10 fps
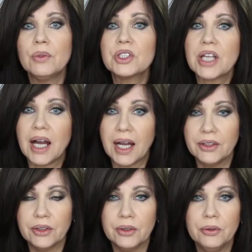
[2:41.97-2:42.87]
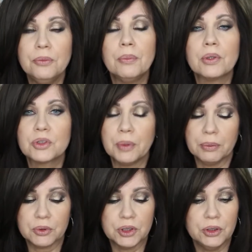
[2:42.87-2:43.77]
which I do, most
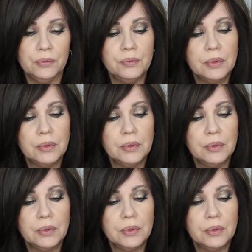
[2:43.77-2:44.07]
people do,